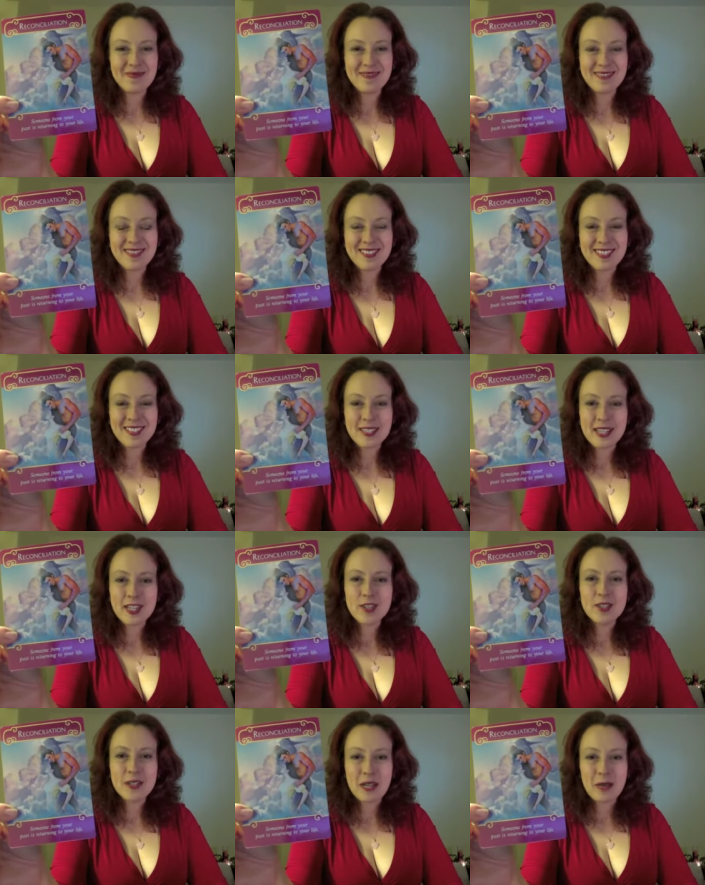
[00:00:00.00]
just take
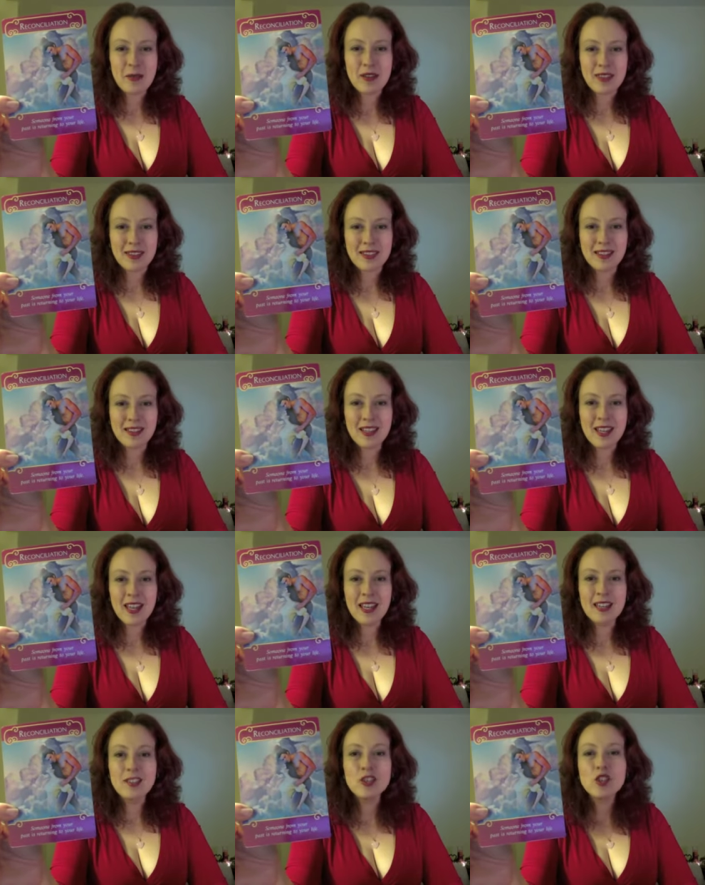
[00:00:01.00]
your time with it.
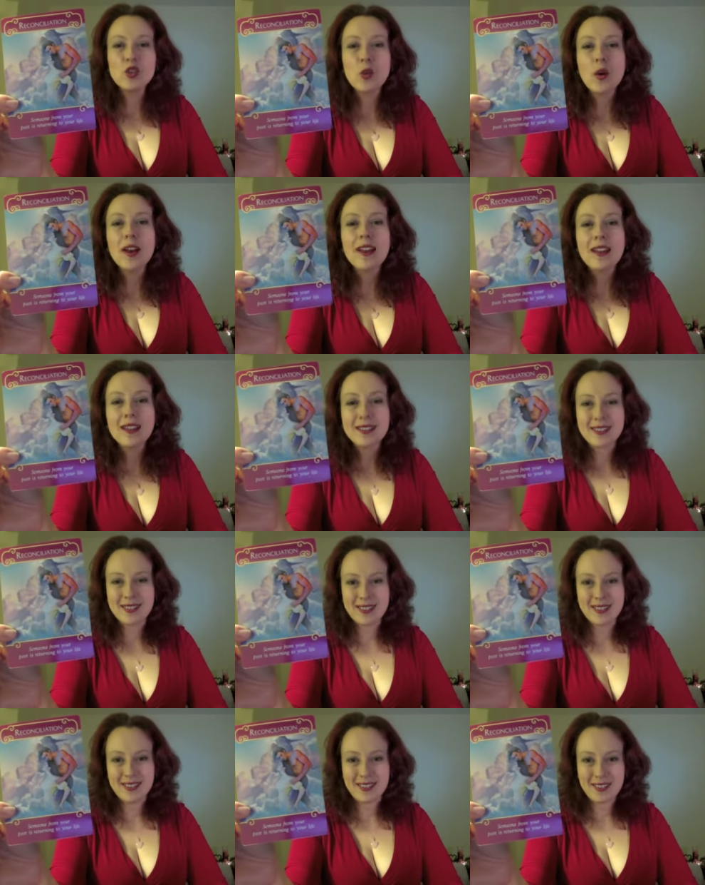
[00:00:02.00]
Enjoy
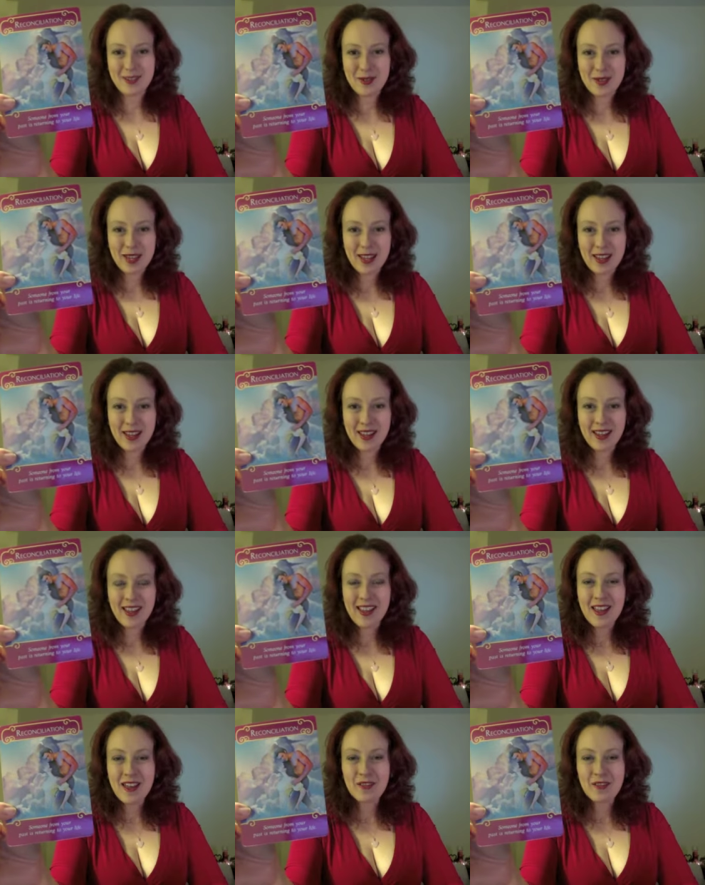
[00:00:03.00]
it, okay?